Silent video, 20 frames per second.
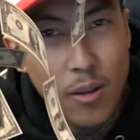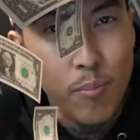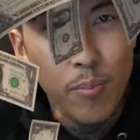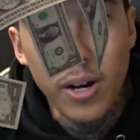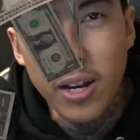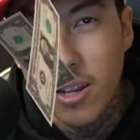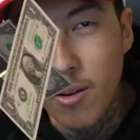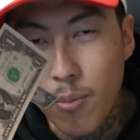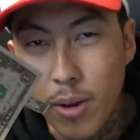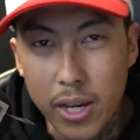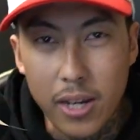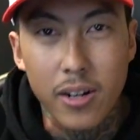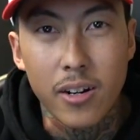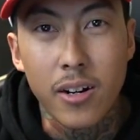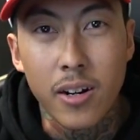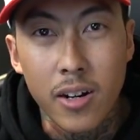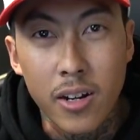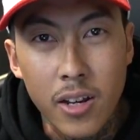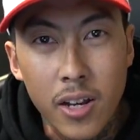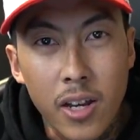the moneymaker.
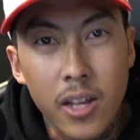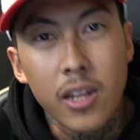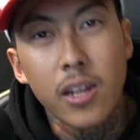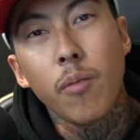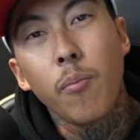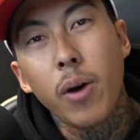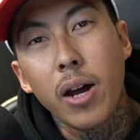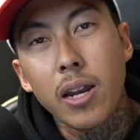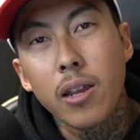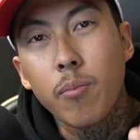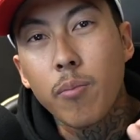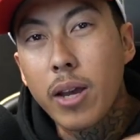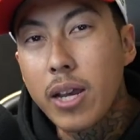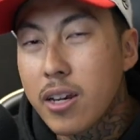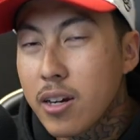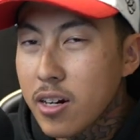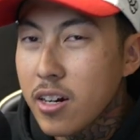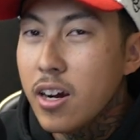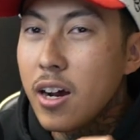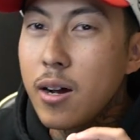The
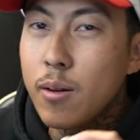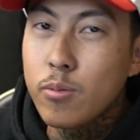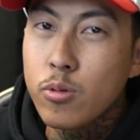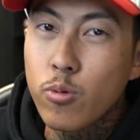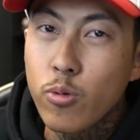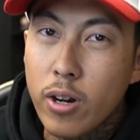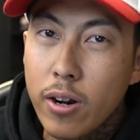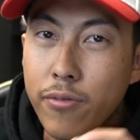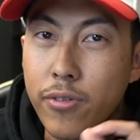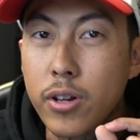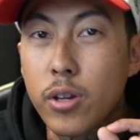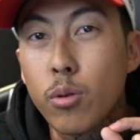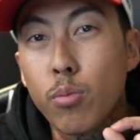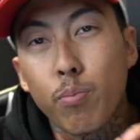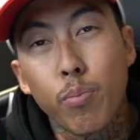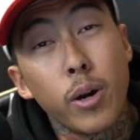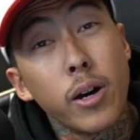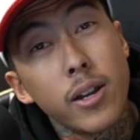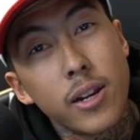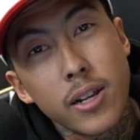moneymaker comes whenever you
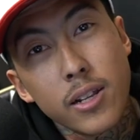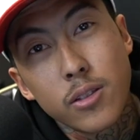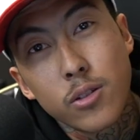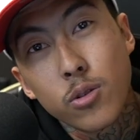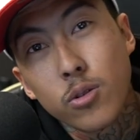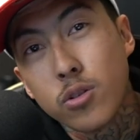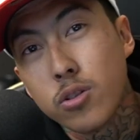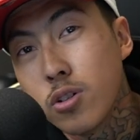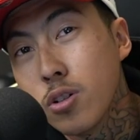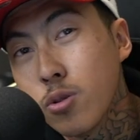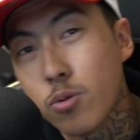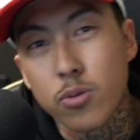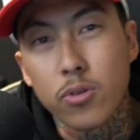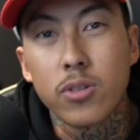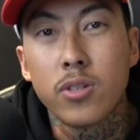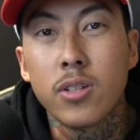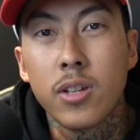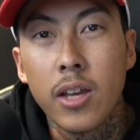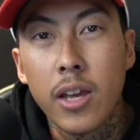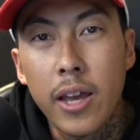put it to
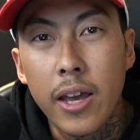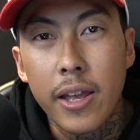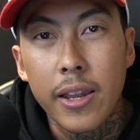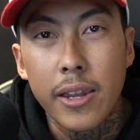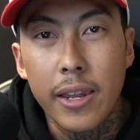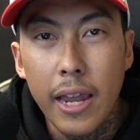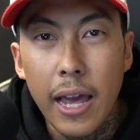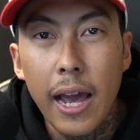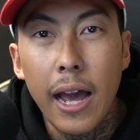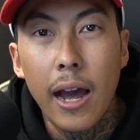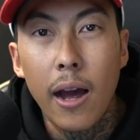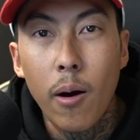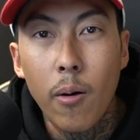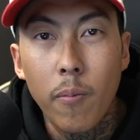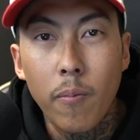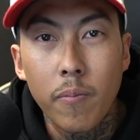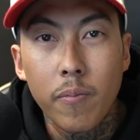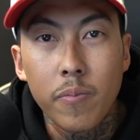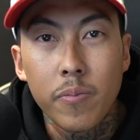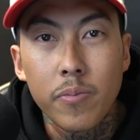use. Now,
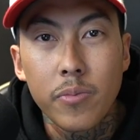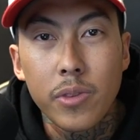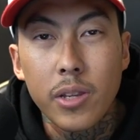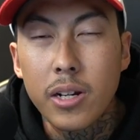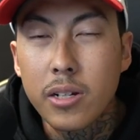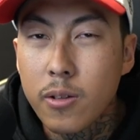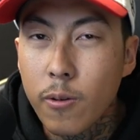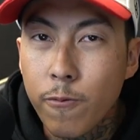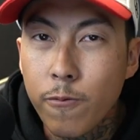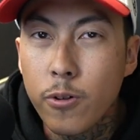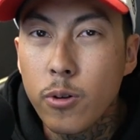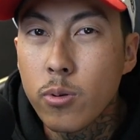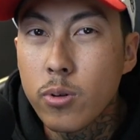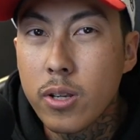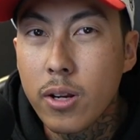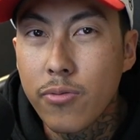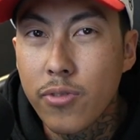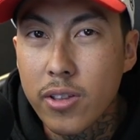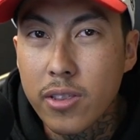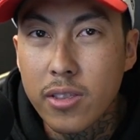there's a few
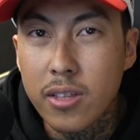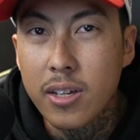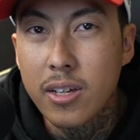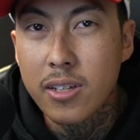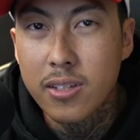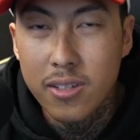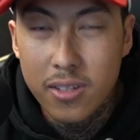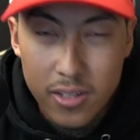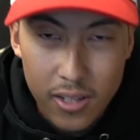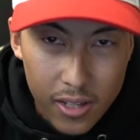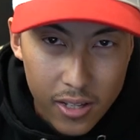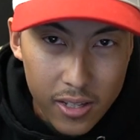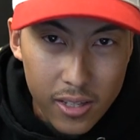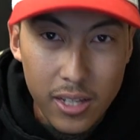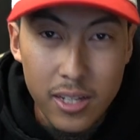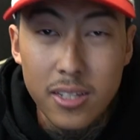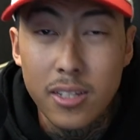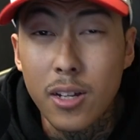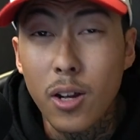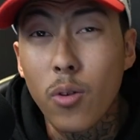different things
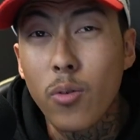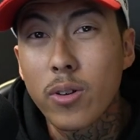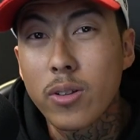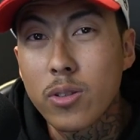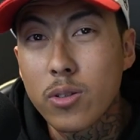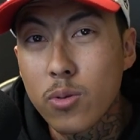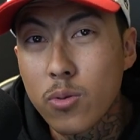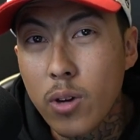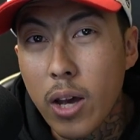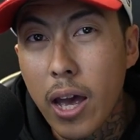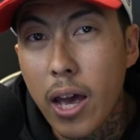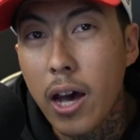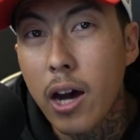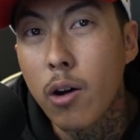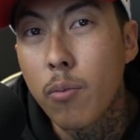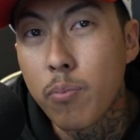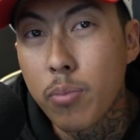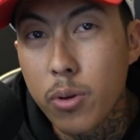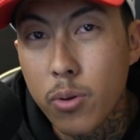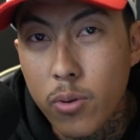that's going to
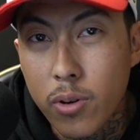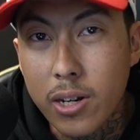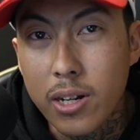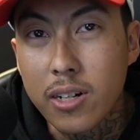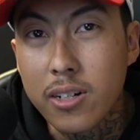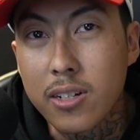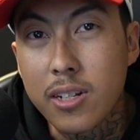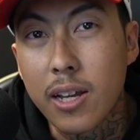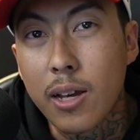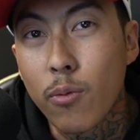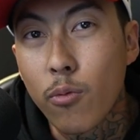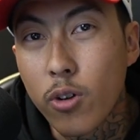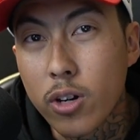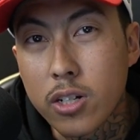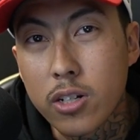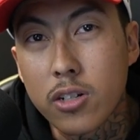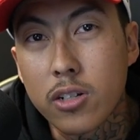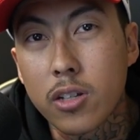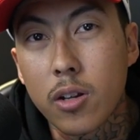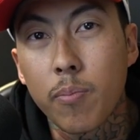help you understand
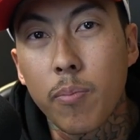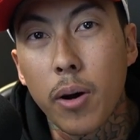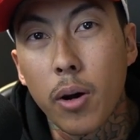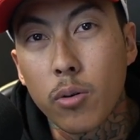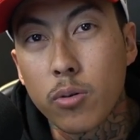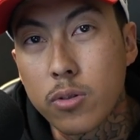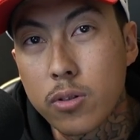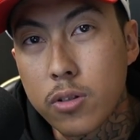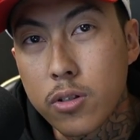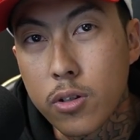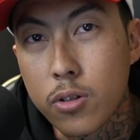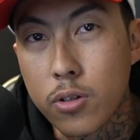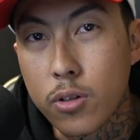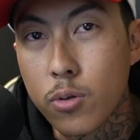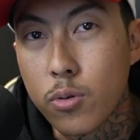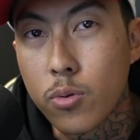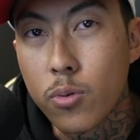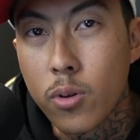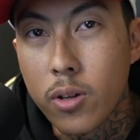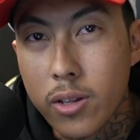what you're supposed to
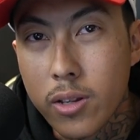do